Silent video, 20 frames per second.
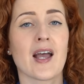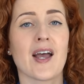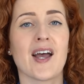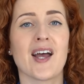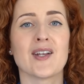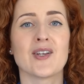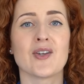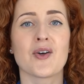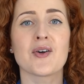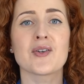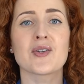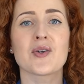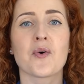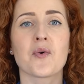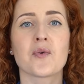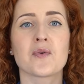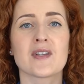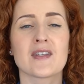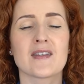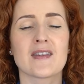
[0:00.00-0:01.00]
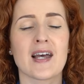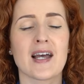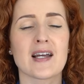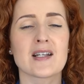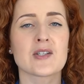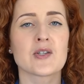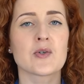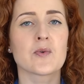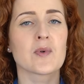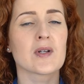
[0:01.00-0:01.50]
And not only
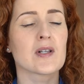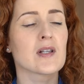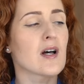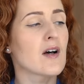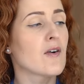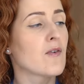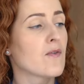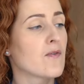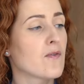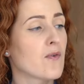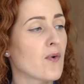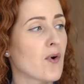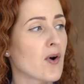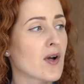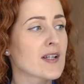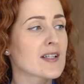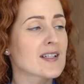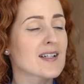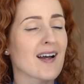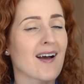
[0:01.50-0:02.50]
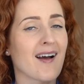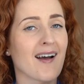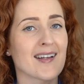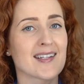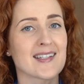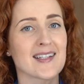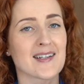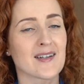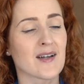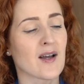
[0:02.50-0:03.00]
that, you will avoid
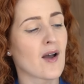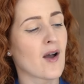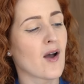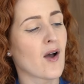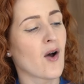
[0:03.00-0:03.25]
cutting